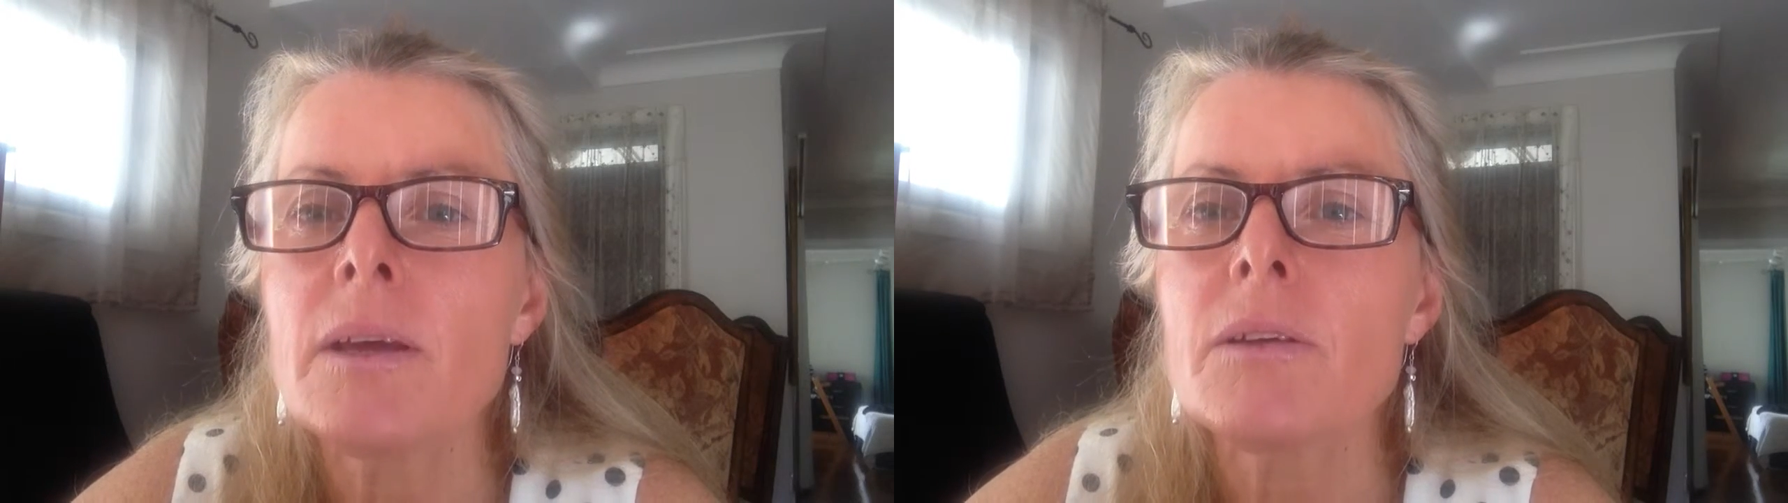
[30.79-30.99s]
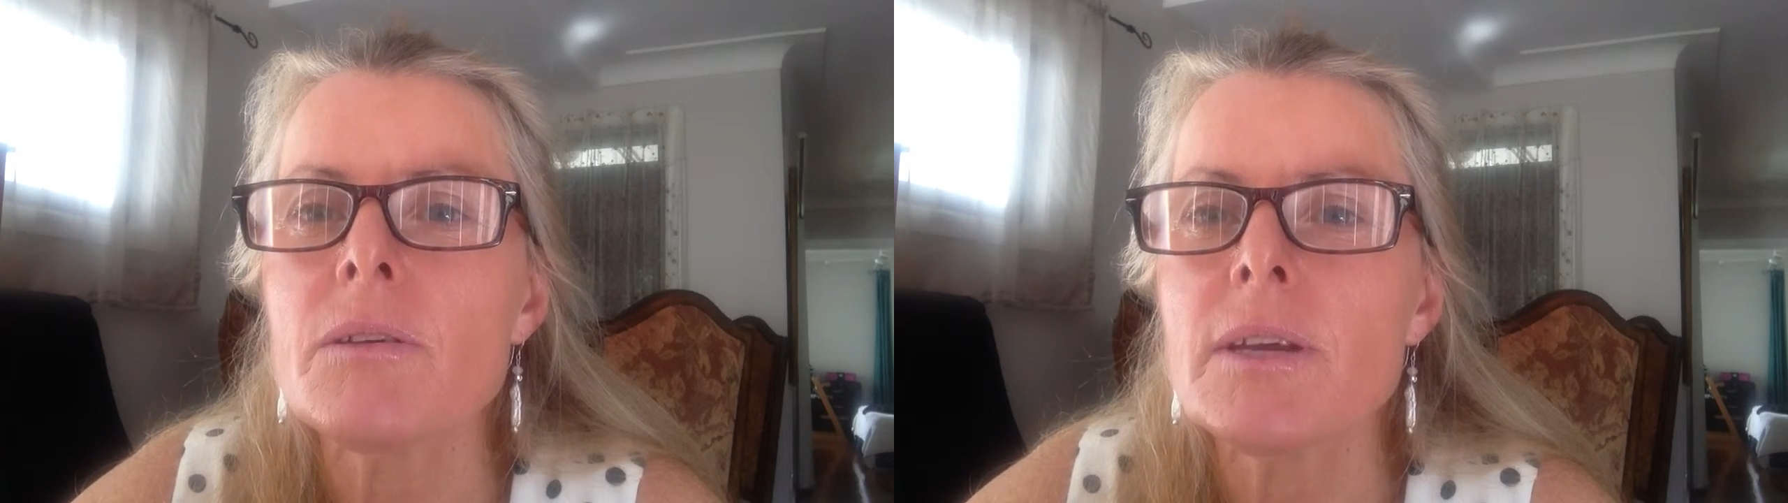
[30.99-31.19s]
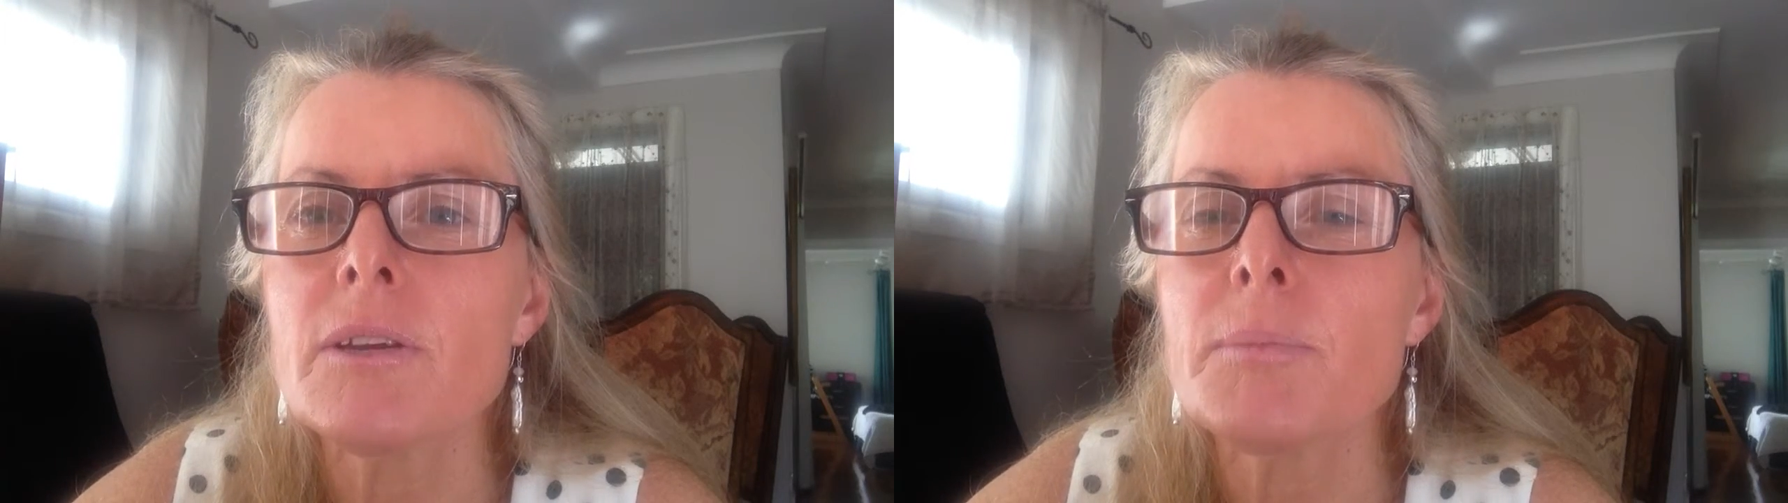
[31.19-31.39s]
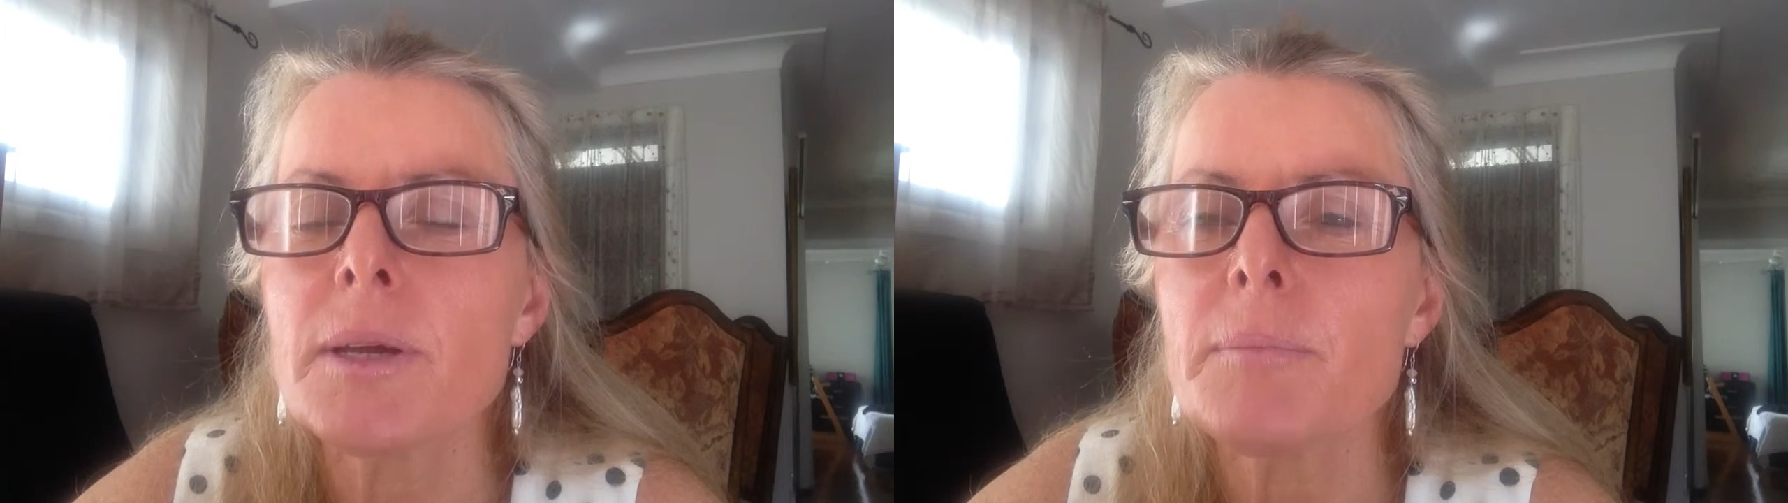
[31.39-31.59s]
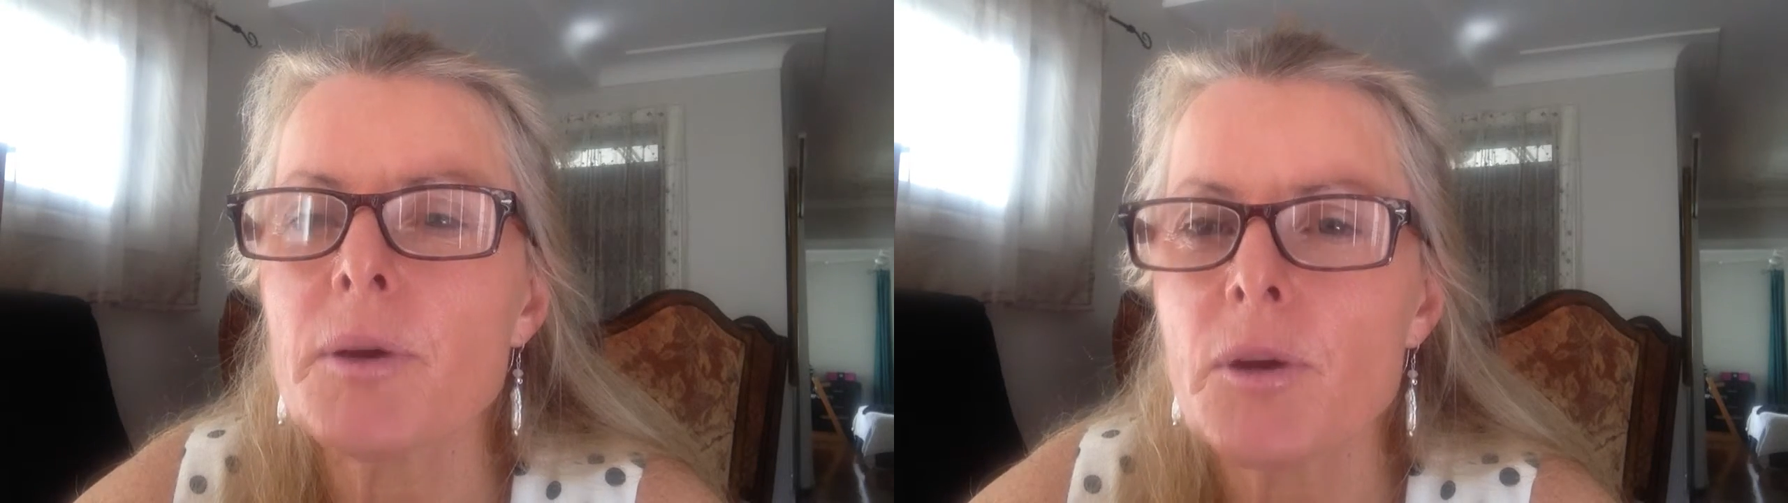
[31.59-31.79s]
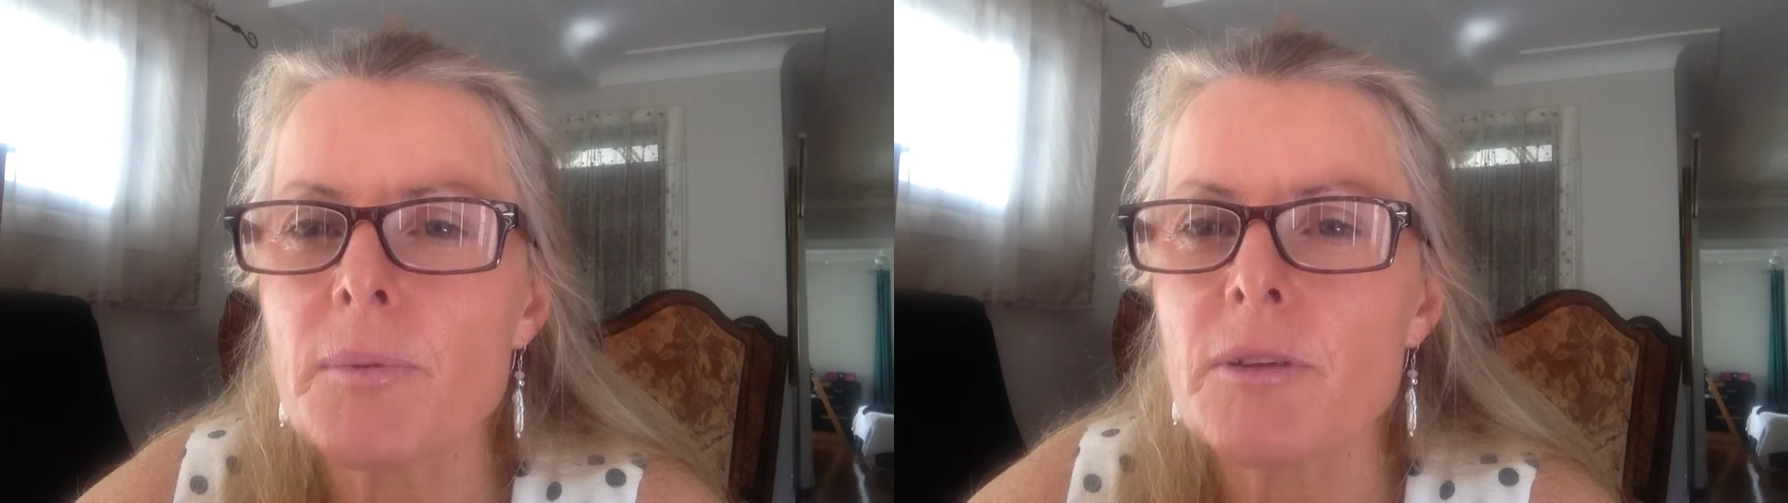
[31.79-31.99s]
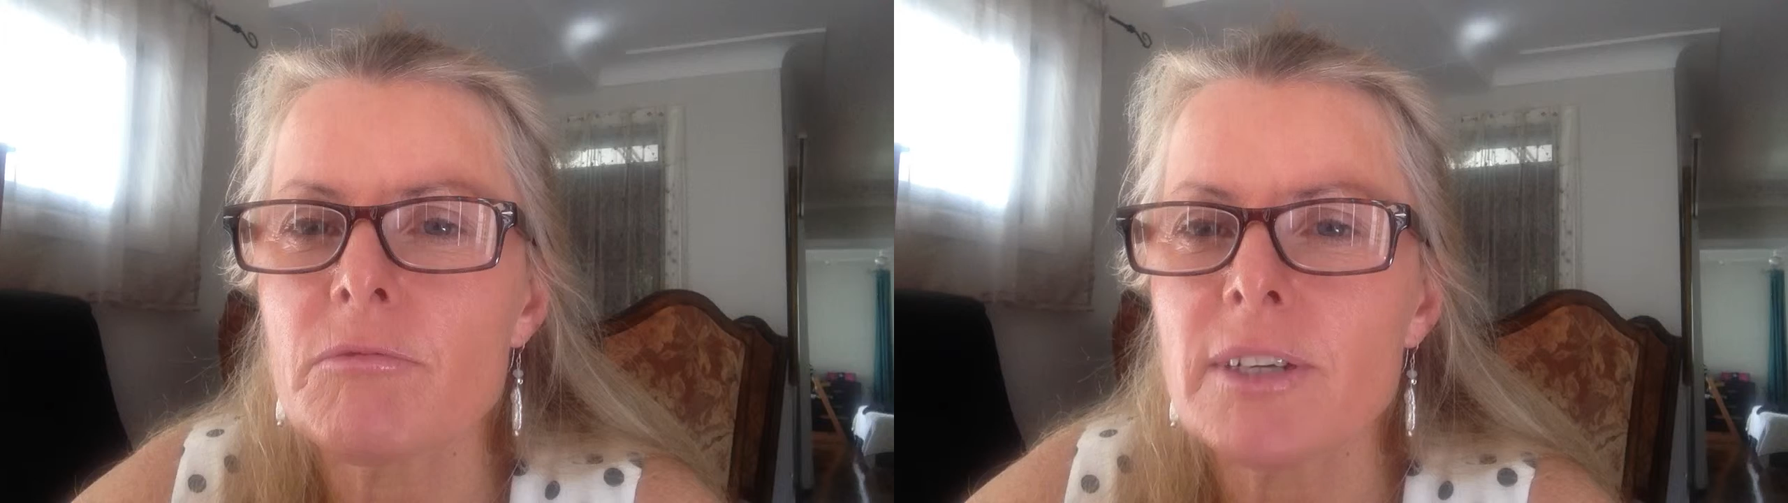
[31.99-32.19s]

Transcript: You need to be a permanent